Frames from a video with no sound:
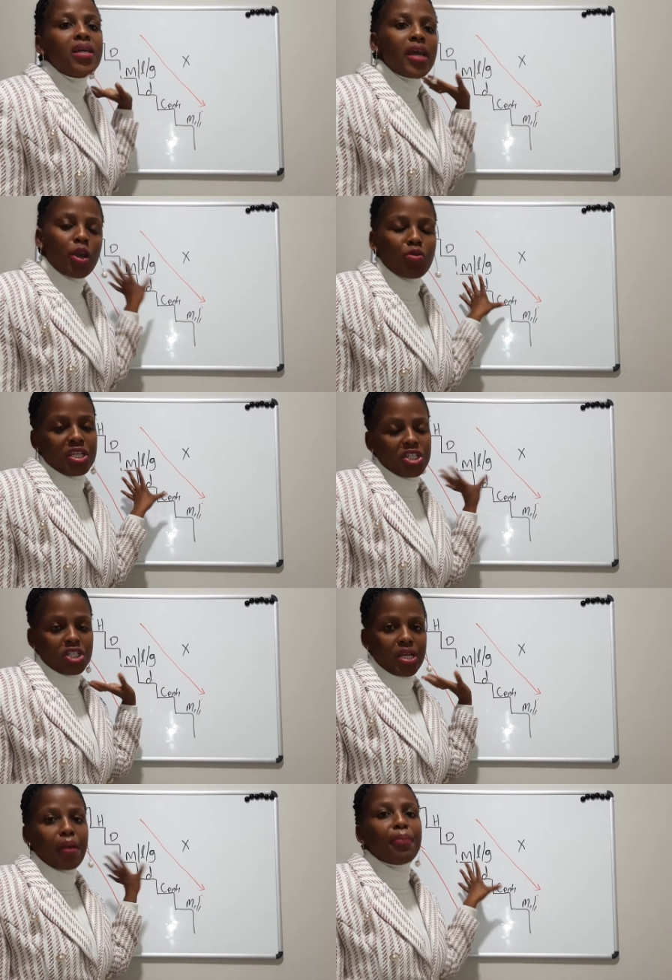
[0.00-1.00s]
a
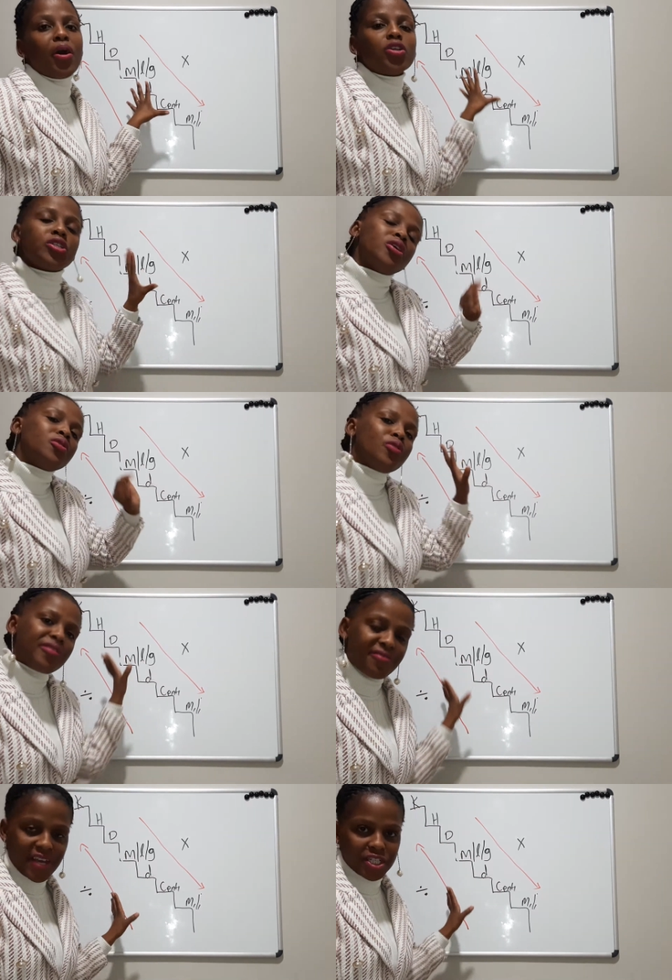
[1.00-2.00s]
question about
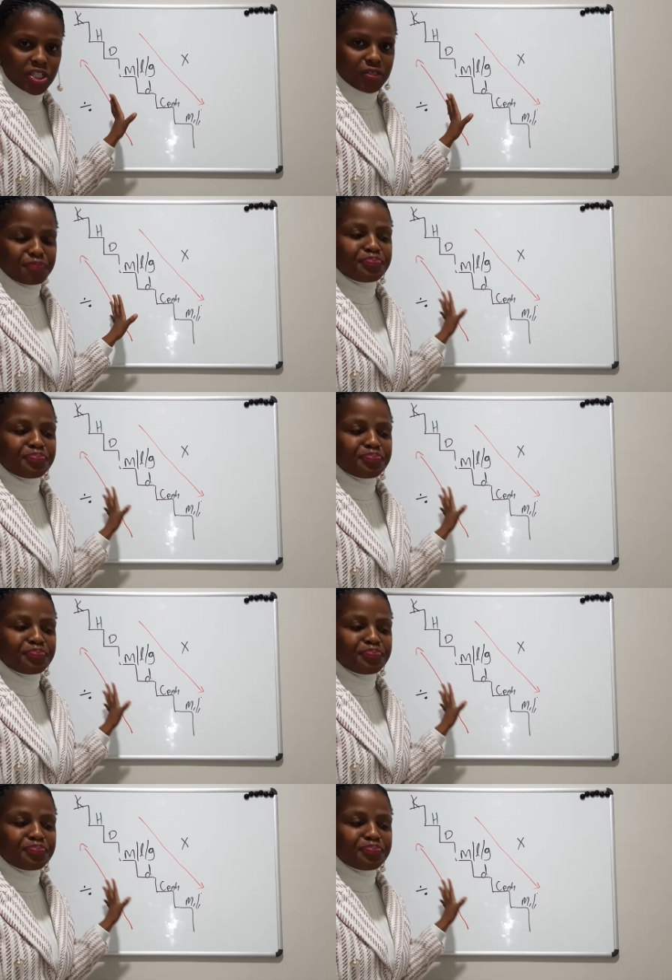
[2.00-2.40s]
conversion.